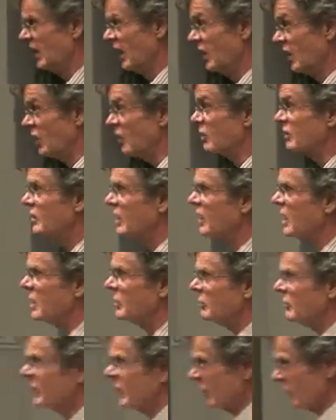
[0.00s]
a long
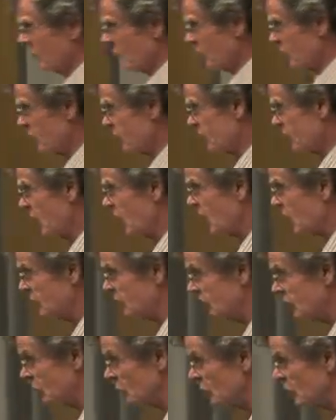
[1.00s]
time for this
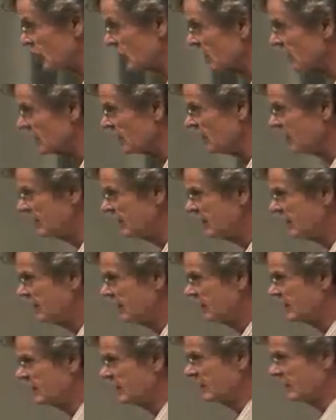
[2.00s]
strategy to work.
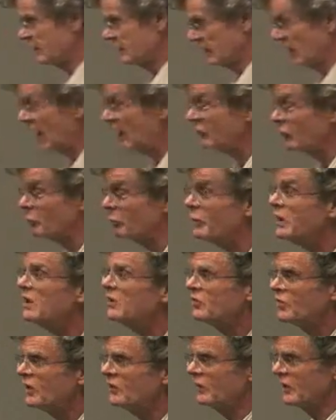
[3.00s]
They have to be
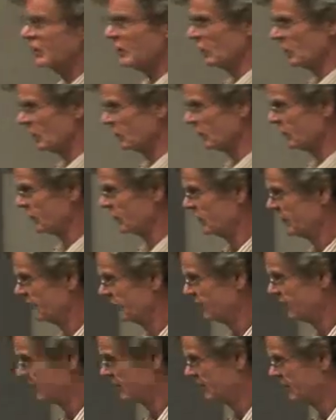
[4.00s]
fifty-year-olds,
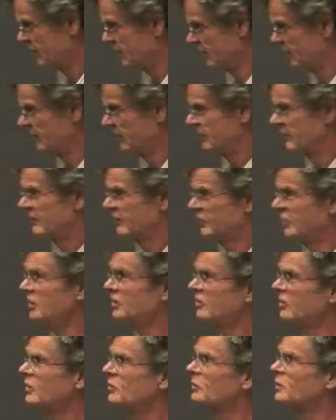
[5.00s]

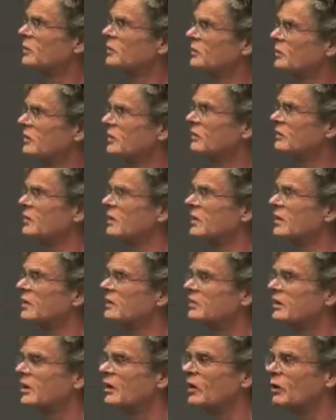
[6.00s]
sixty-year-olds even, and I
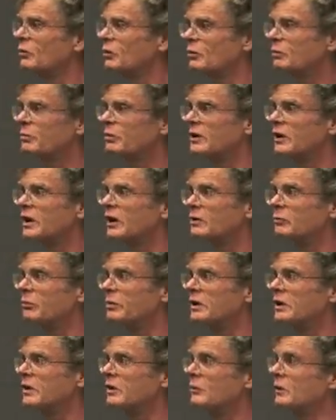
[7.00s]
say that with pride,
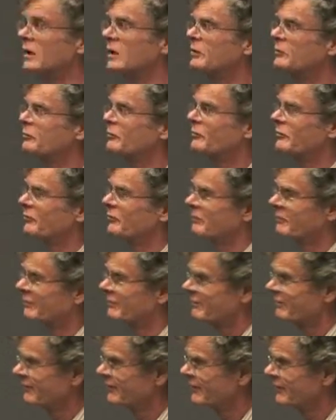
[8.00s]
being one.
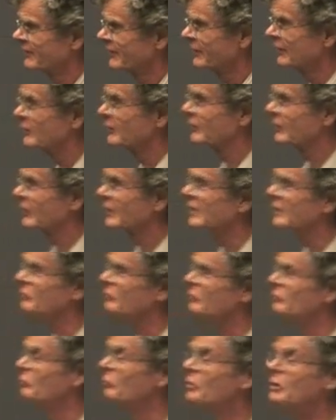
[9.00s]
They're
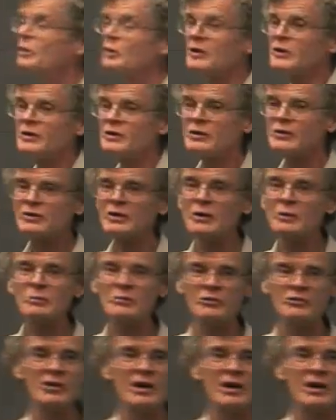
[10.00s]
important in terms of